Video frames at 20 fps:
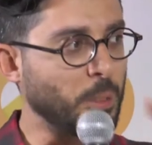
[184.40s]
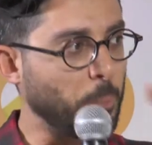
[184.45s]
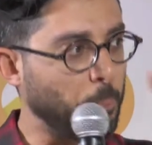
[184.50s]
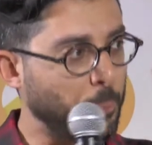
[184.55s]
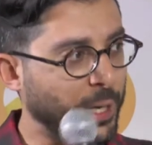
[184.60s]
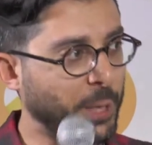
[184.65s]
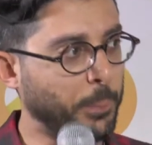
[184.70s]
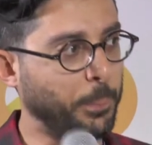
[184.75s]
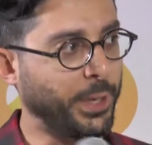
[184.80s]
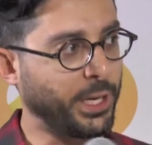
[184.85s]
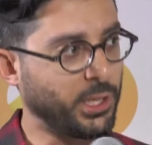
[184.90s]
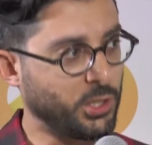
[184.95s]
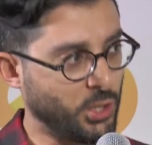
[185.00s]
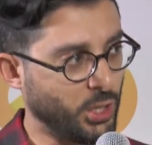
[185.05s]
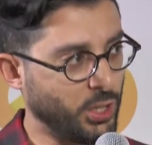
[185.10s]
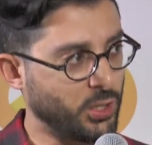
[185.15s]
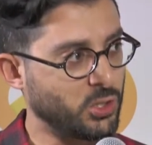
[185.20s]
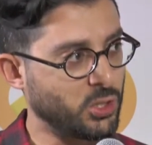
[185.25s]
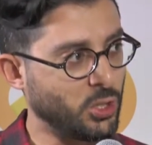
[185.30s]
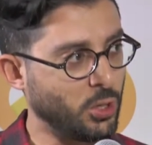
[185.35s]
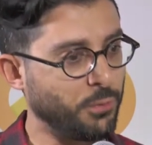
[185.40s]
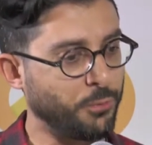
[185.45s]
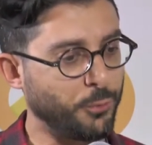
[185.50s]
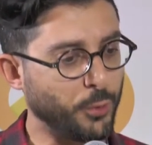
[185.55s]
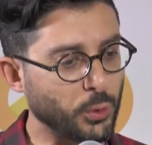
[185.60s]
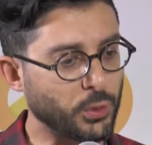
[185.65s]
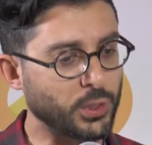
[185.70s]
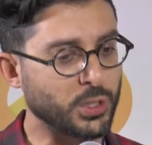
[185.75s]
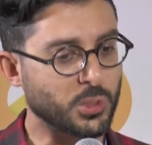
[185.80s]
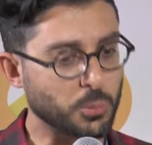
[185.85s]
the big picture. So
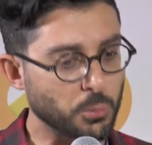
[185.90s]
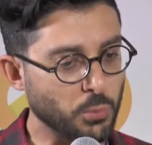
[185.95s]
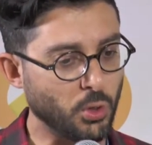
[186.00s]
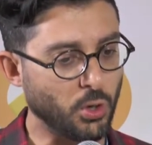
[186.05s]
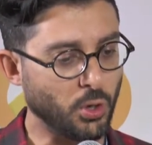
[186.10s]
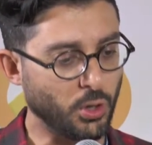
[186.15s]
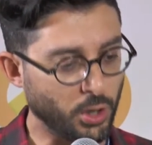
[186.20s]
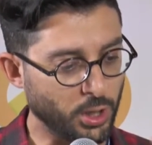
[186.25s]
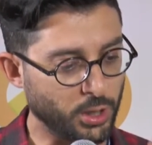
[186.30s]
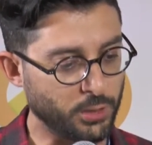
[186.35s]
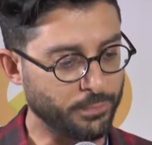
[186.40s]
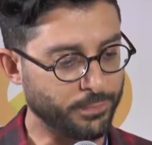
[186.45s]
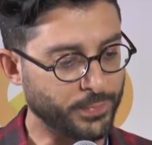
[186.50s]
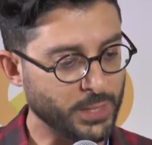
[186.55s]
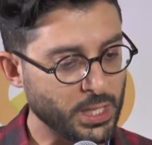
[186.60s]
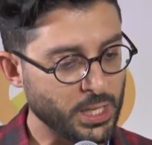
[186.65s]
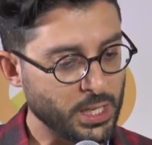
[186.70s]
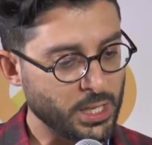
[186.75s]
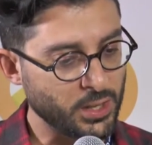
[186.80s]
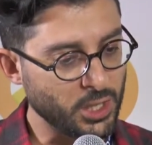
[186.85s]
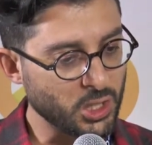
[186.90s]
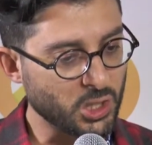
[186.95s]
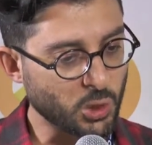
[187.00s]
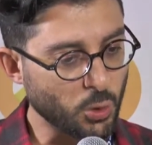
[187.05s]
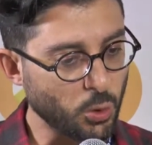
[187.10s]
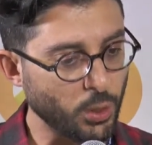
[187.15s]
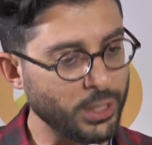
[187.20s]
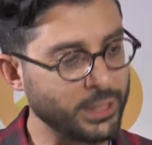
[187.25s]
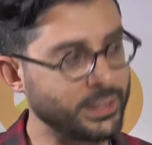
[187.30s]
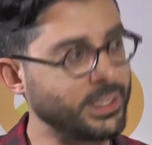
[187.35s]
focus more on these
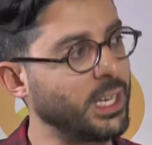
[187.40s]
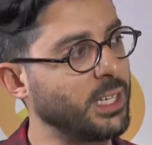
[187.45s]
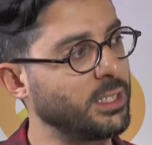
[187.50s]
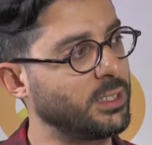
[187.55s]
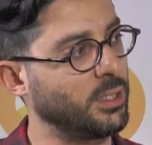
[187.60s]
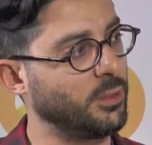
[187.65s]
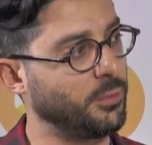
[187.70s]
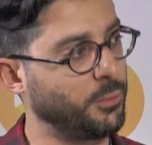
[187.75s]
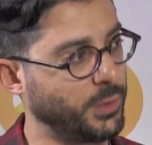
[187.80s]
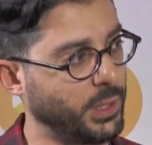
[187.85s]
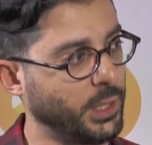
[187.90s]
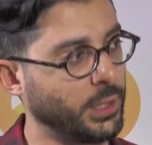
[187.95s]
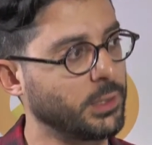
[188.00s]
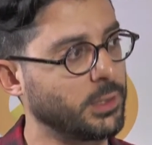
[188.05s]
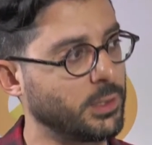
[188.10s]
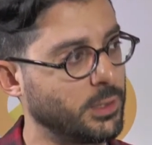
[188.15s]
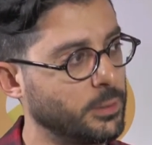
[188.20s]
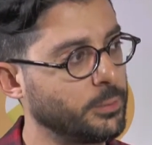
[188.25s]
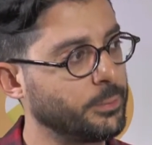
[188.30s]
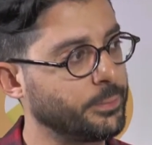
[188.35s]
qualitative things.